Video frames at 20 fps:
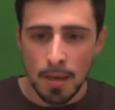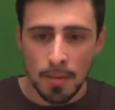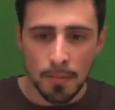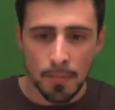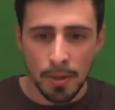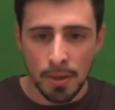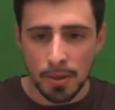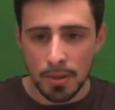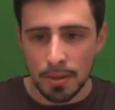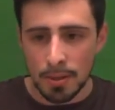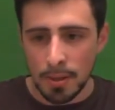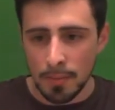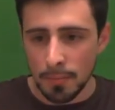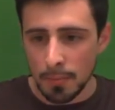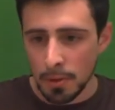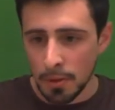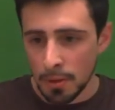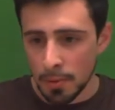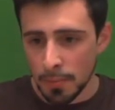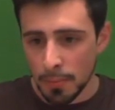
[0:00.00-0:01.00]
because I'm
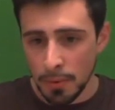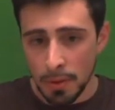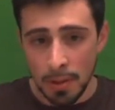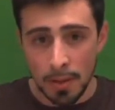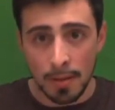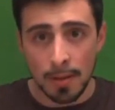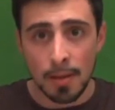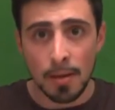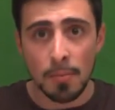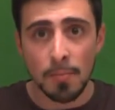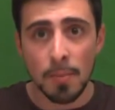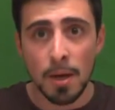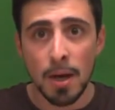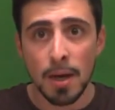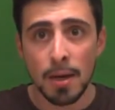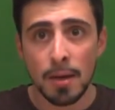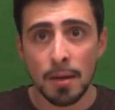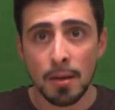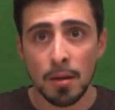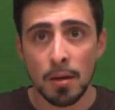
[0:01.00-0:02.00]
gonna put it in
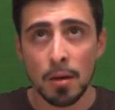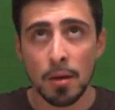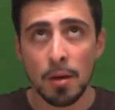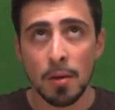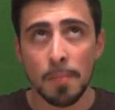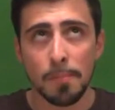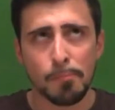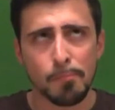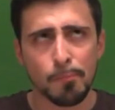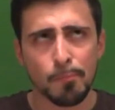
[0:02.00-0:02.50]
my uh,